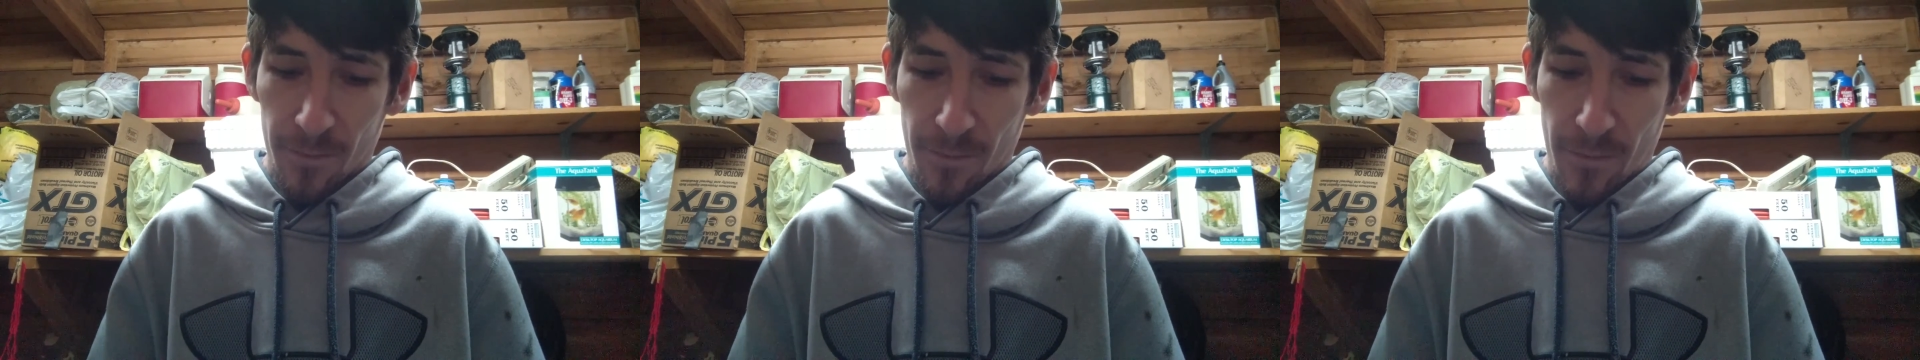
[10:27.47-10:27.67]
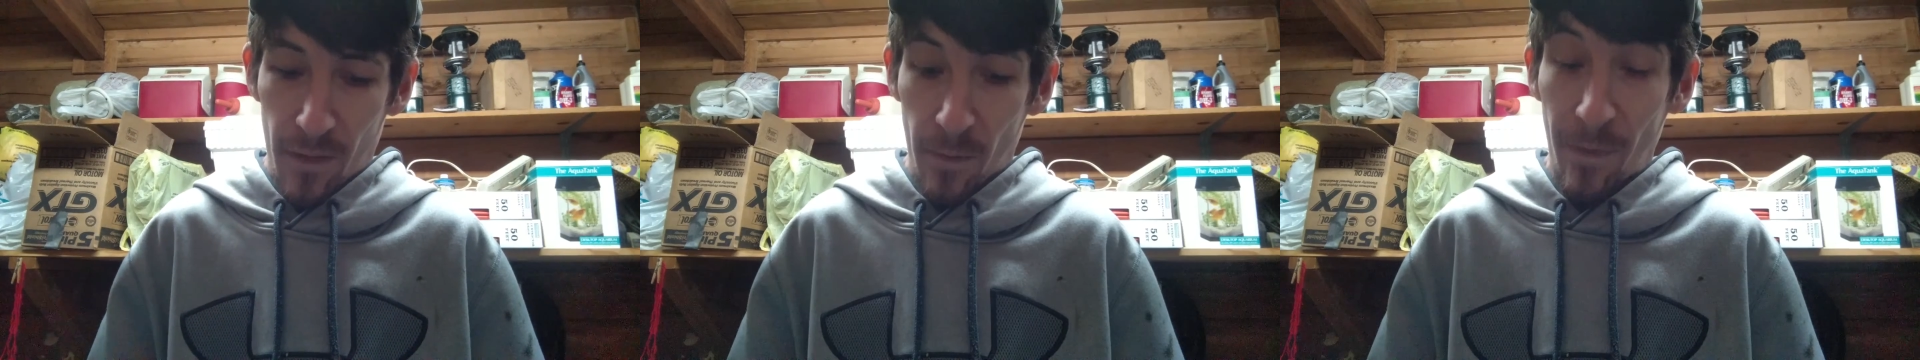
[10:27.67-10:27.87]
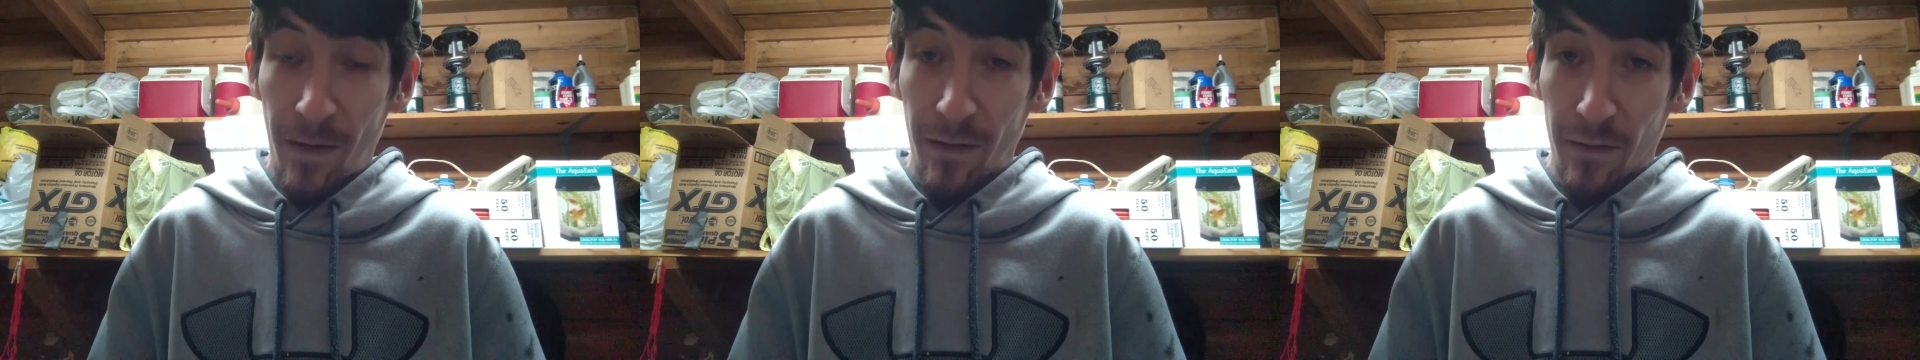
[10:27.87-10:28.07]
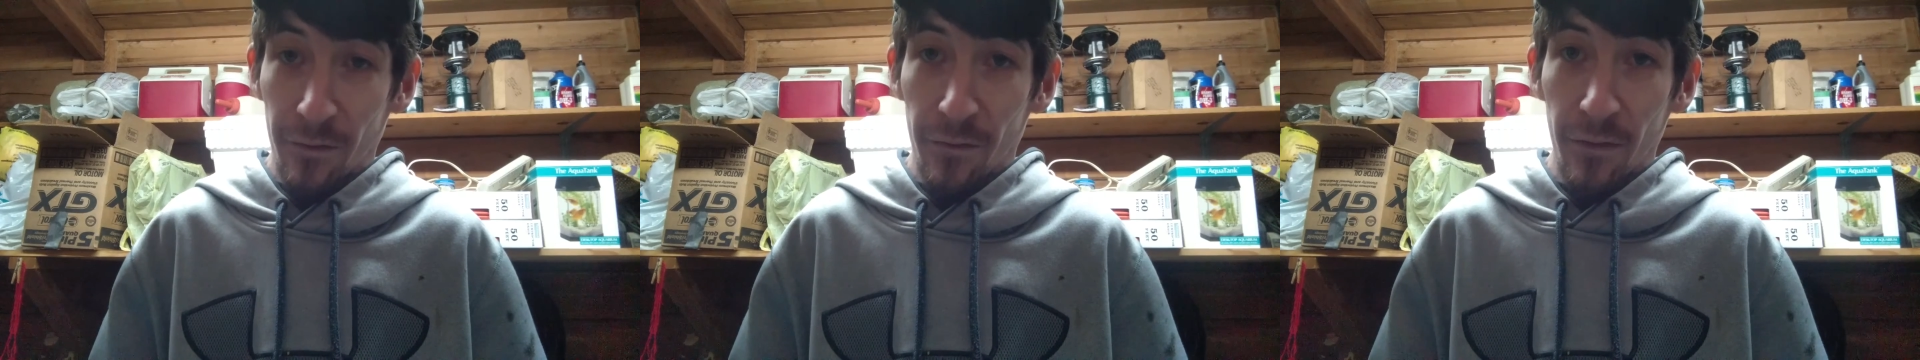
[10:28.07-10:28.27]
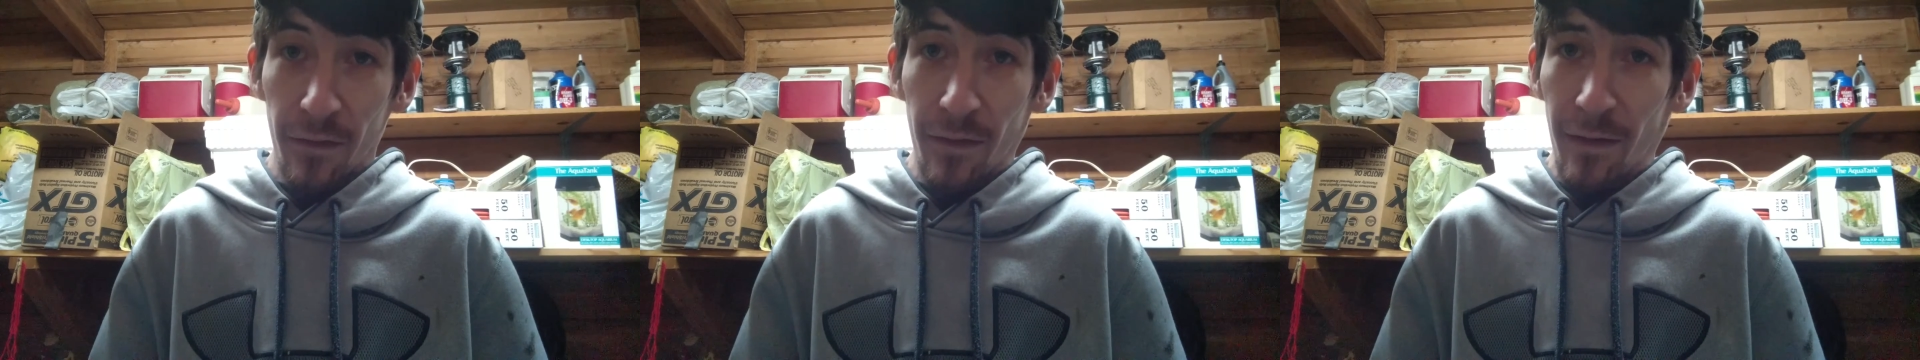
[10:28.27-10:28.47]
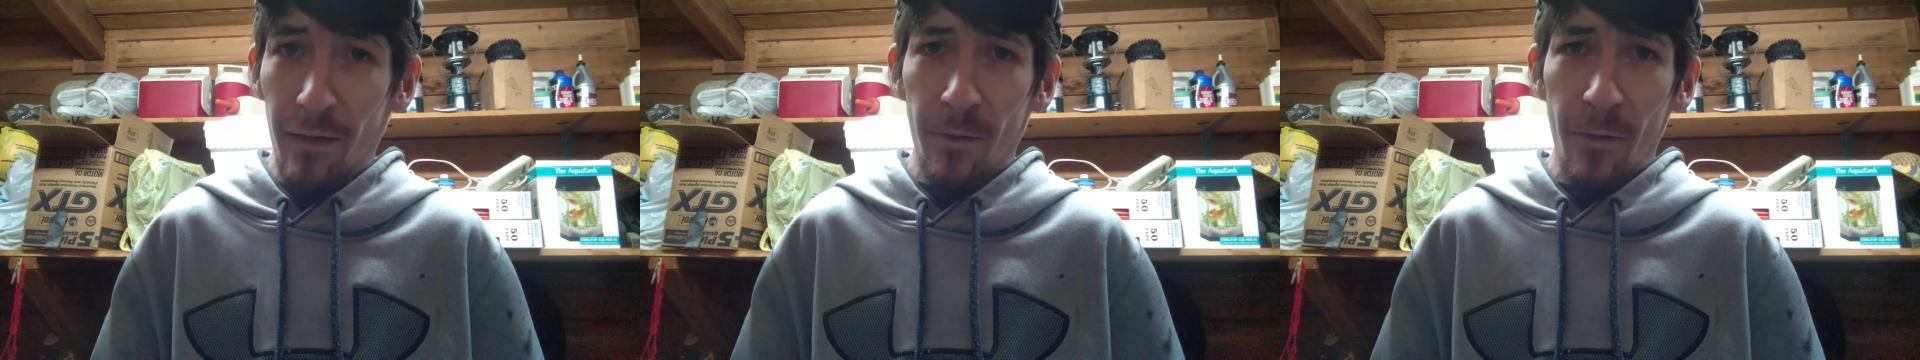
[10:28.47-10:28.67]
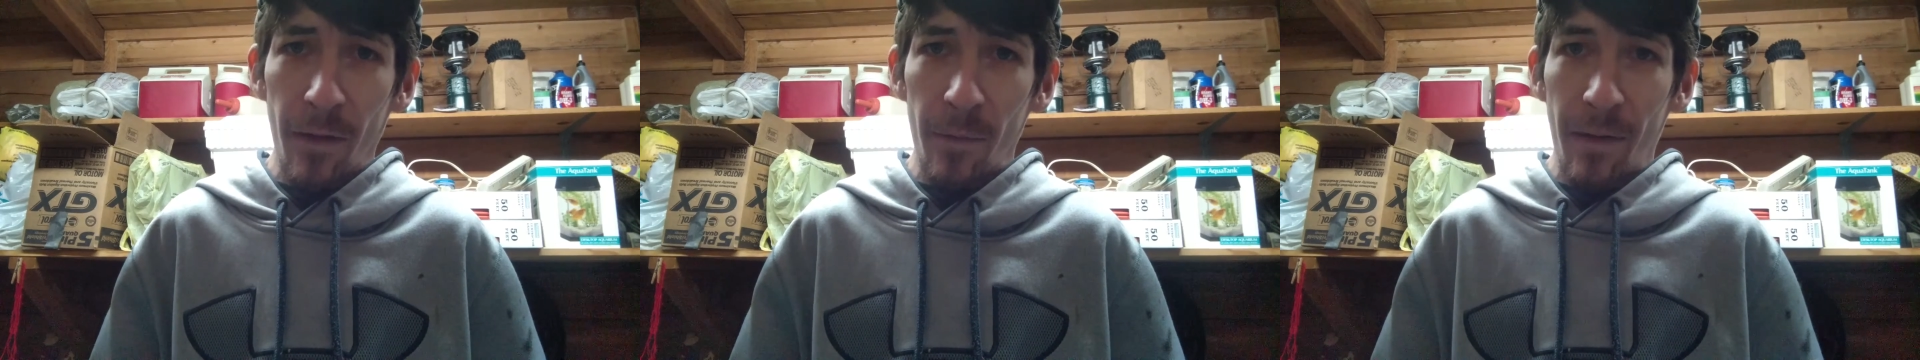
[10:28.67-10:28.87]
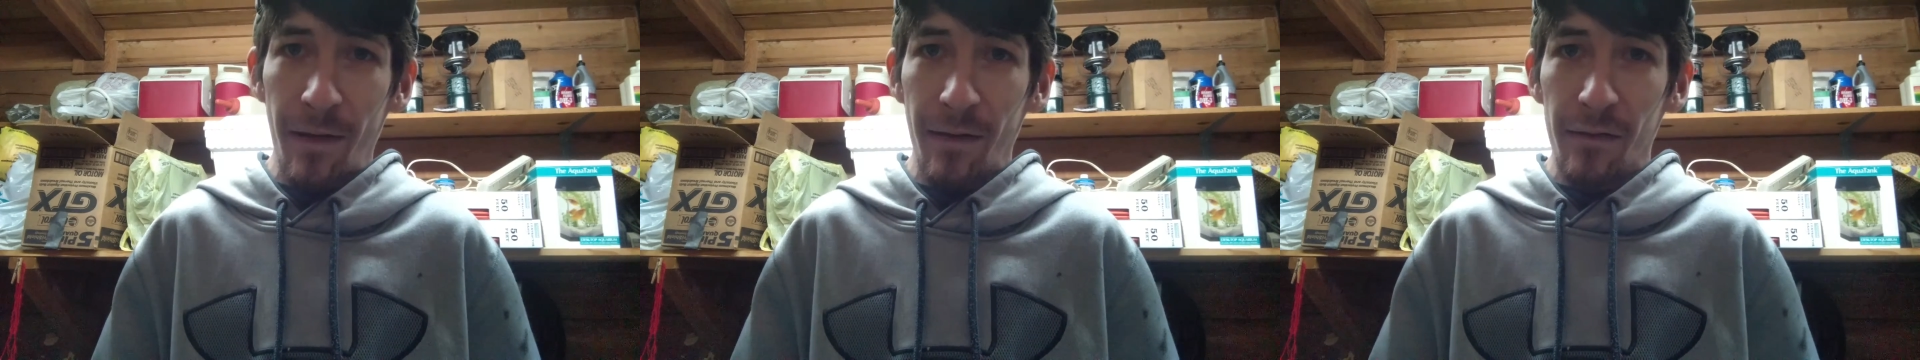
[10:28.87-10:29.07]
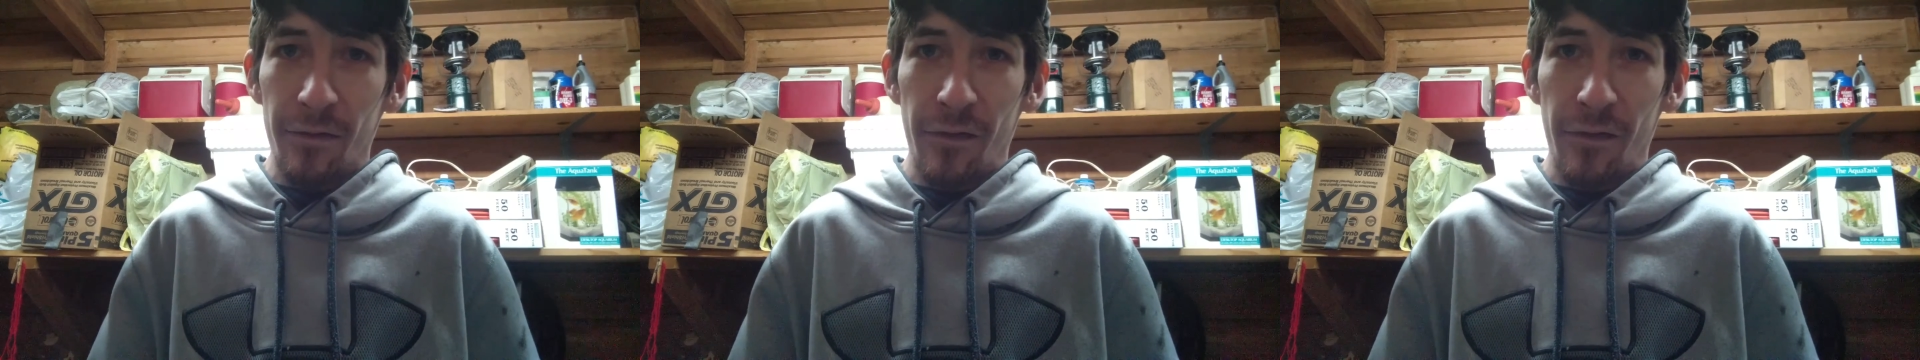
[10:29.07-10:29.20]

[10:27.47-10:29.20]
they're made different. Anyway, my next